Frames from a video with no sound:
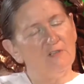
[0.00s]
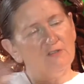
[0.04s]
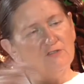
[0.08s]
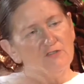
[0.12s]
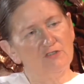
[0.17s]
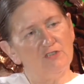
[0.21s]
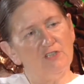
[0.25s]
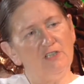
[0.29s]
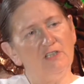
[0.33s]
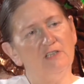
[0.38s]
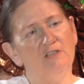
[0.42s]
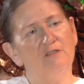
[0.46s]

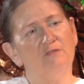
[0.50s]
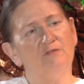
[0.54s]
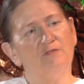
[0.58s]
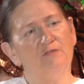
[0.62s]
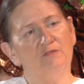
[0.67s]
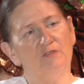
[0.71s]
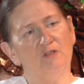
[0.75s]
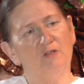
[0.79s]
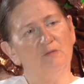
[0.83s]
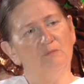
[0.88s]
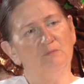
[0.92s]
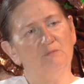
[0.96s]
see it
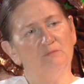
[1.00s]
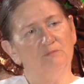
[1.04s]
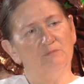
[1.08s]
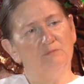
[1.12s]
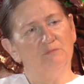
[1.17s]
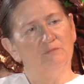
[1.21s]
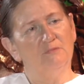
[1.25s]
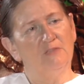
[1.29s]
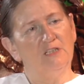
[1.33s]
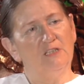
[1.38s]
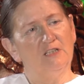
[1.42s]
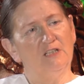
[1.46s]

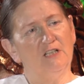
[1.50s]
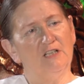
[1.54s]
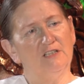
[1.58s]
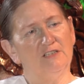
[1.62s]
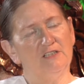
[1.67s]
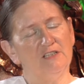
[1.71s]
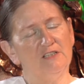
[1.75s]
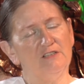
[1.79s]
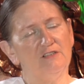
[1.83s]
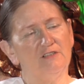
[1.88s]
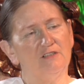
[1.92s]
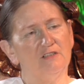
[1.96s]
from a
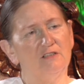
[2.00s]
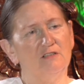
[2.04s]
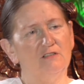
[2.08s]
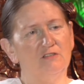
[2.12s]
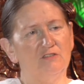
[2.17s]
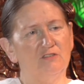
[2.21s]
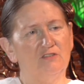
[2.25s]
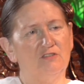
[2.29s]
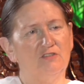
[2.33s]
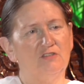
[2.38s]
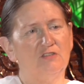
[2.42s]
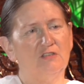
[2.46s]

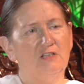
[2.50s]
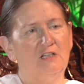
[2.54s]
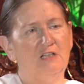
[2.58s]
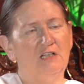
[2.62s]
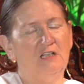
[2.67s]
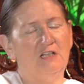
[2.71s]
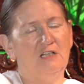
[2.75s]
distance,